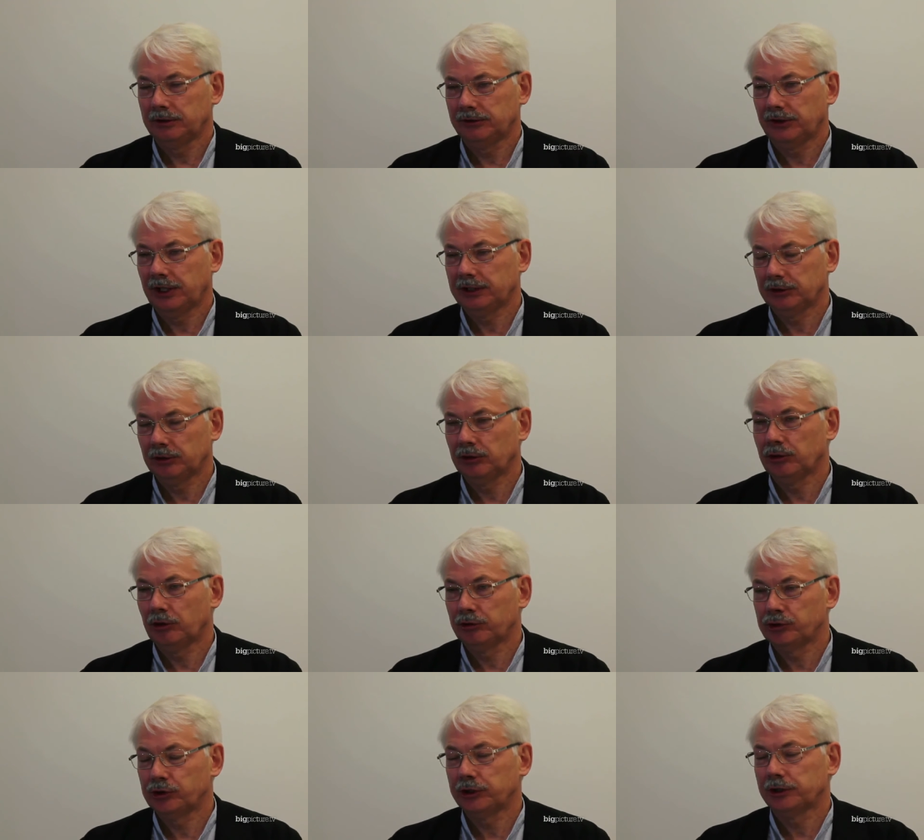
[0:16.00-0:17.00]

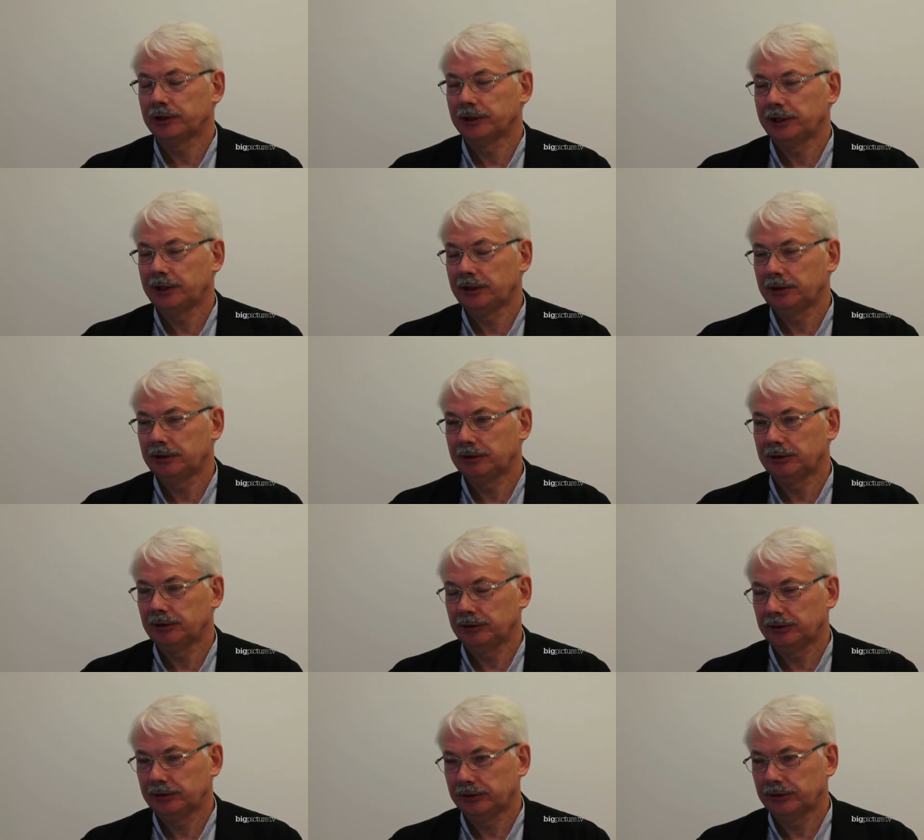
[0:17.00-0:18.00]
technologically
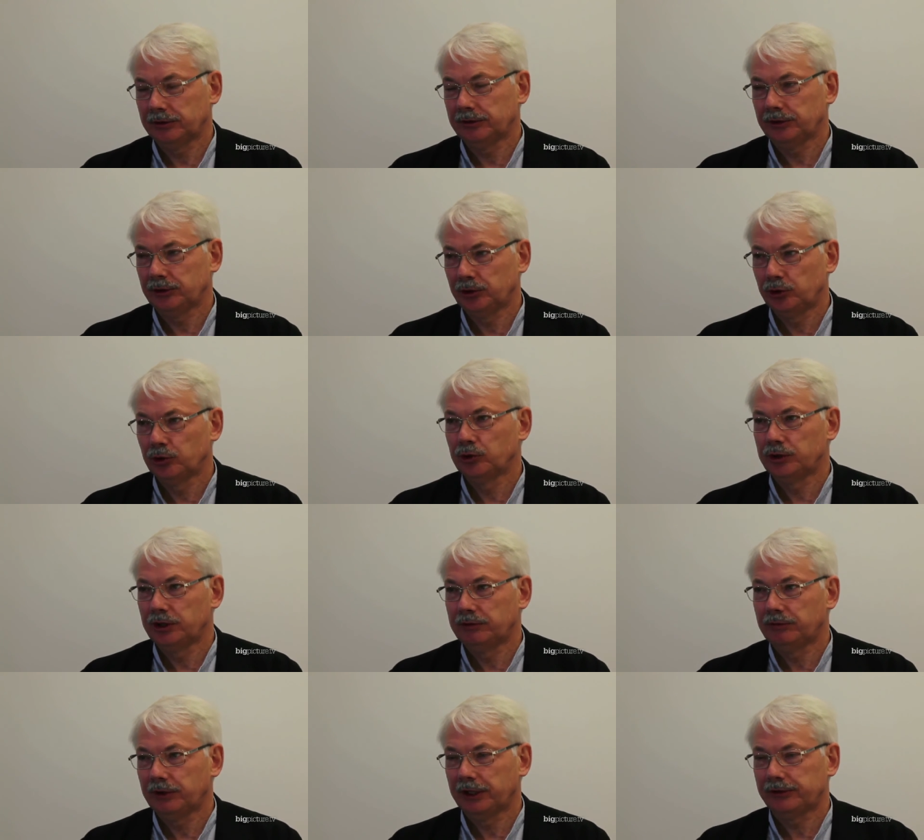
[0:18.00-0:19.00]
good
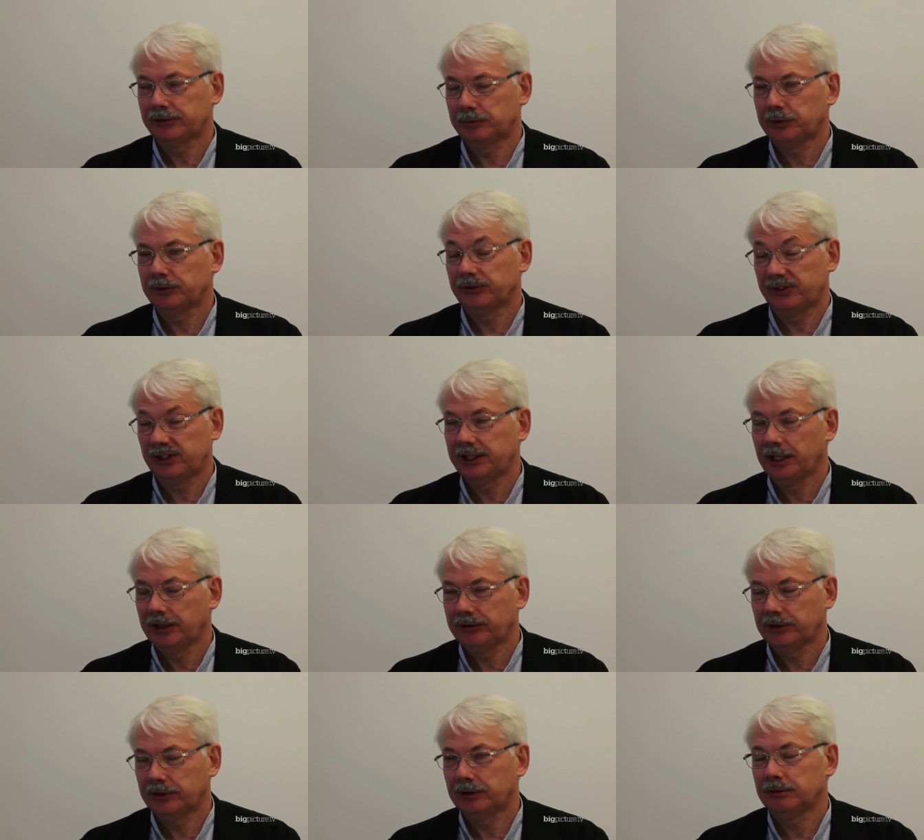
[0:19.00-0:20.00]
investments
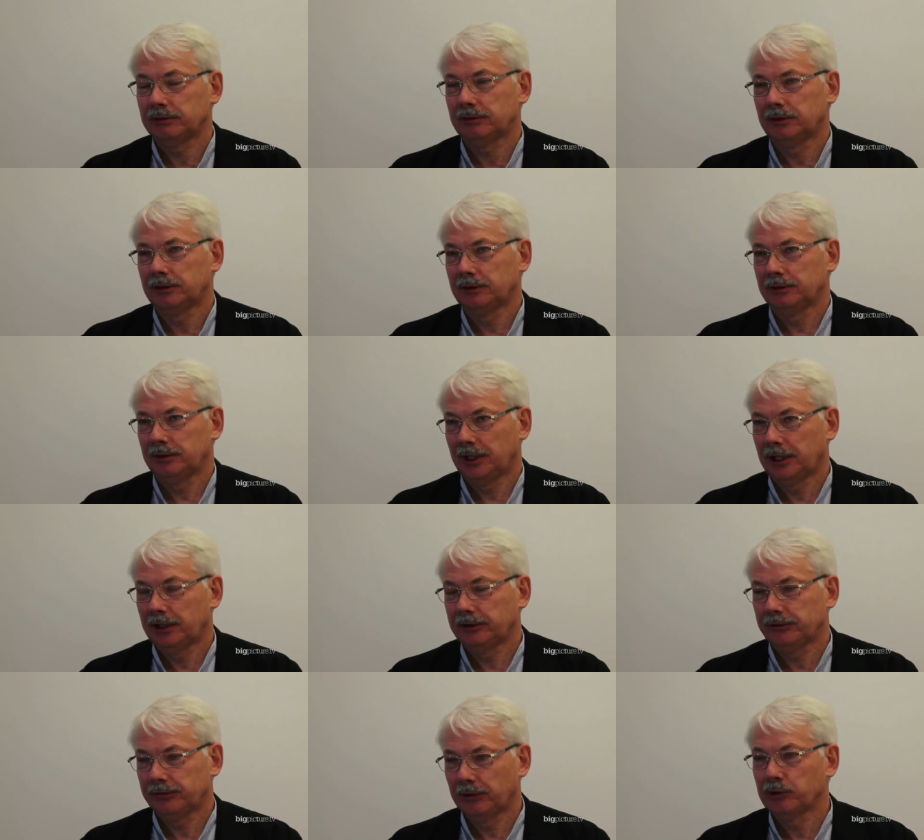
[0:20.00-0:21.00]
together
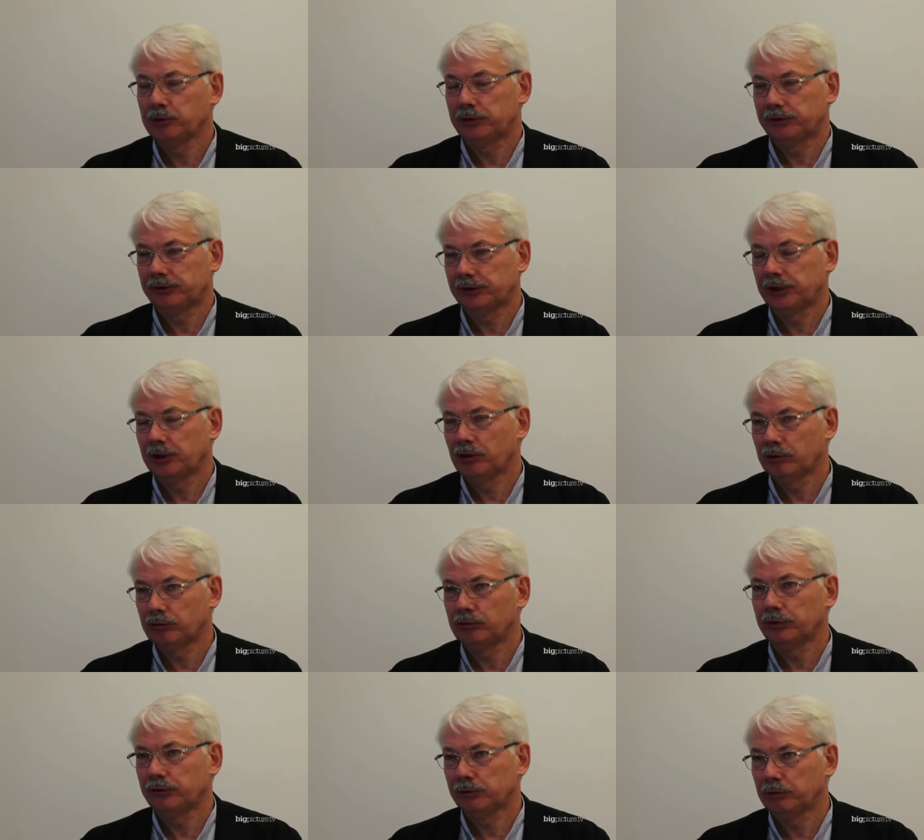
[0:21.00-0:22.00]
and focusing
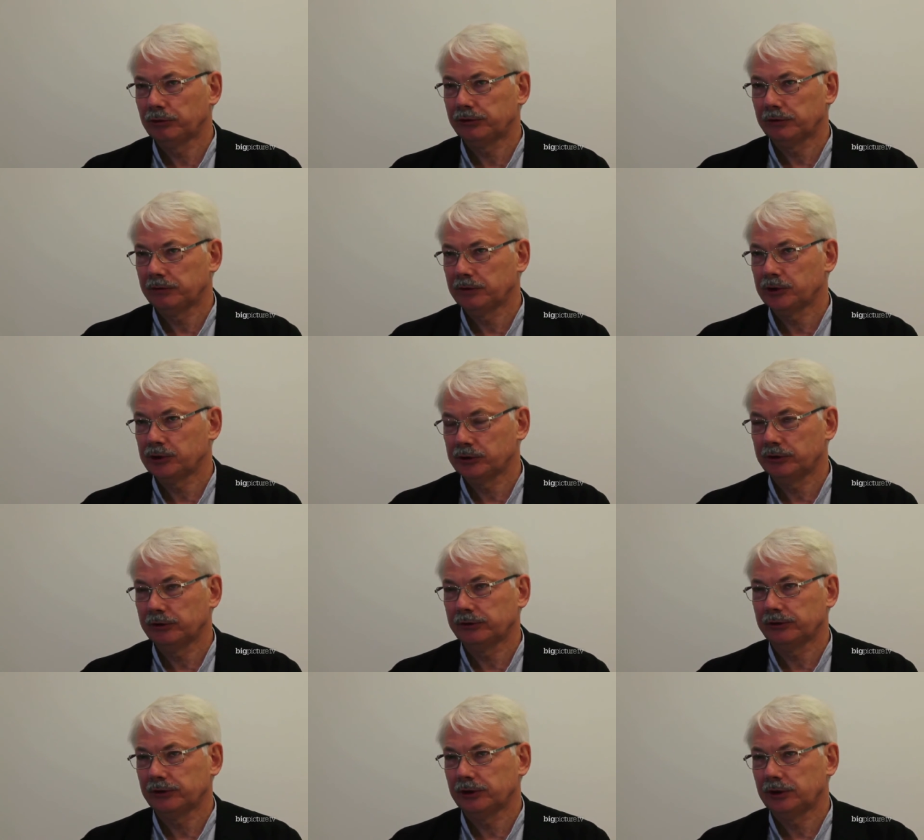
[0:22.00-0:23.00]
on resource
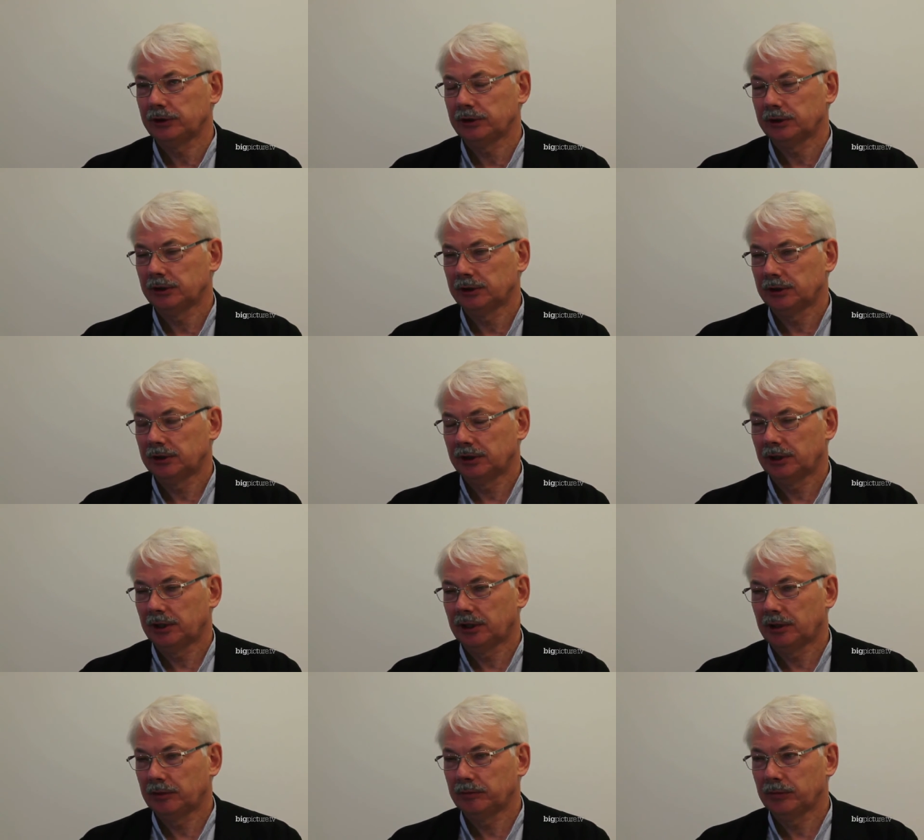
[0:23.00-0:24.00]
efficiency.
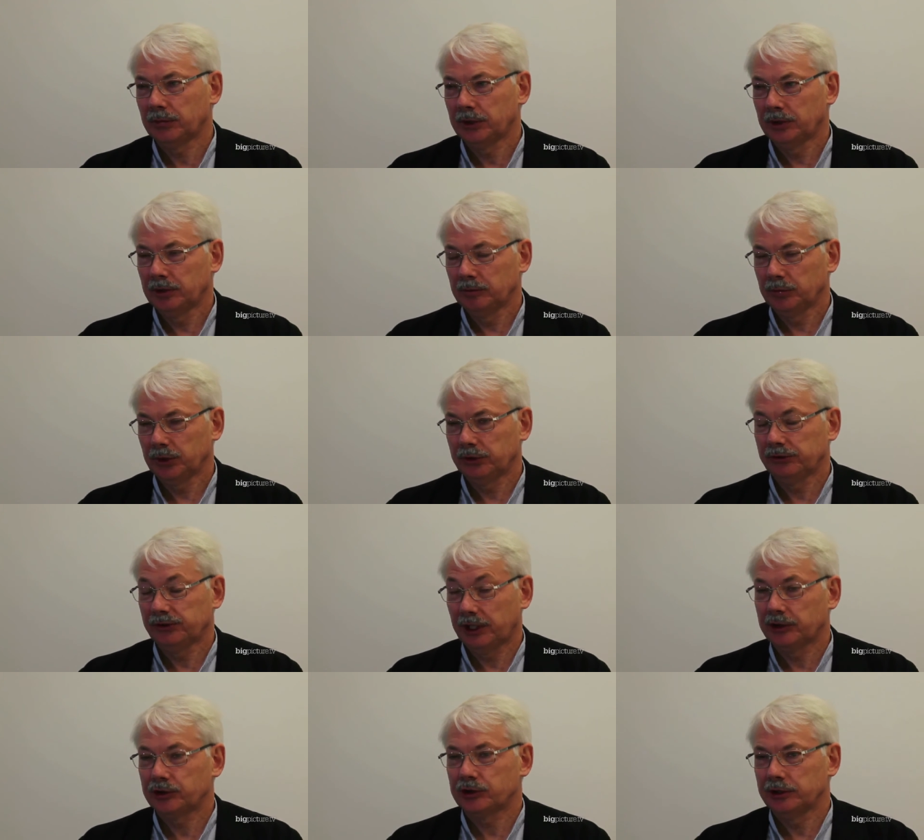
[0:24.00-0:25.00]
Because
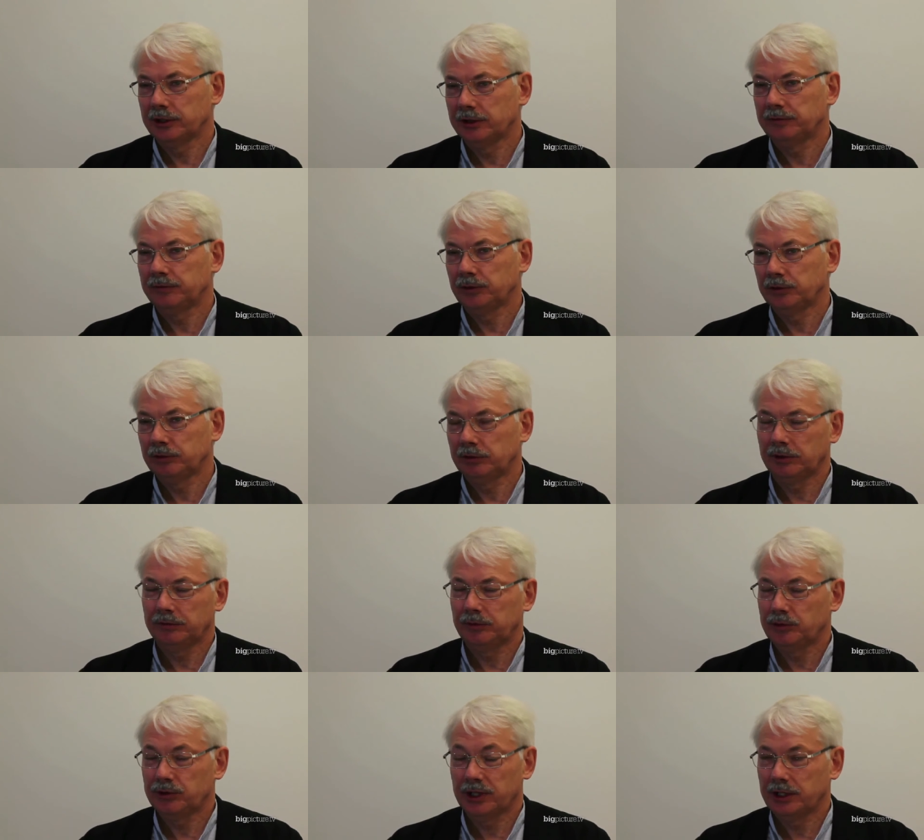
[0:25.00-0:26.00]
actually if
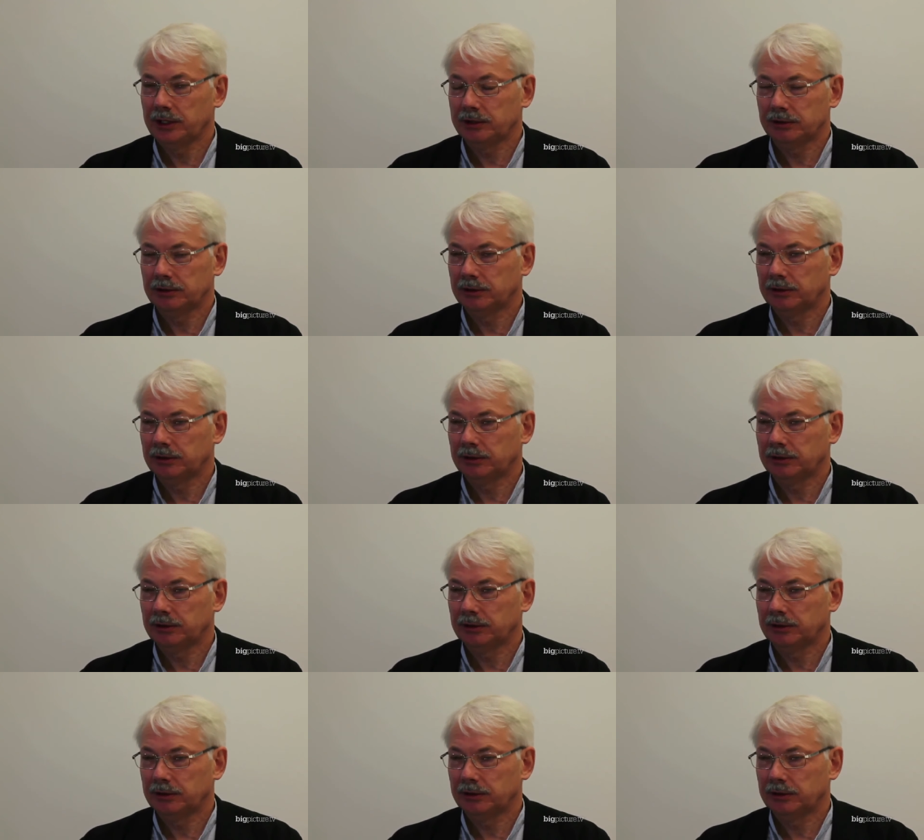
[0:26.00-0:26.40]
you take,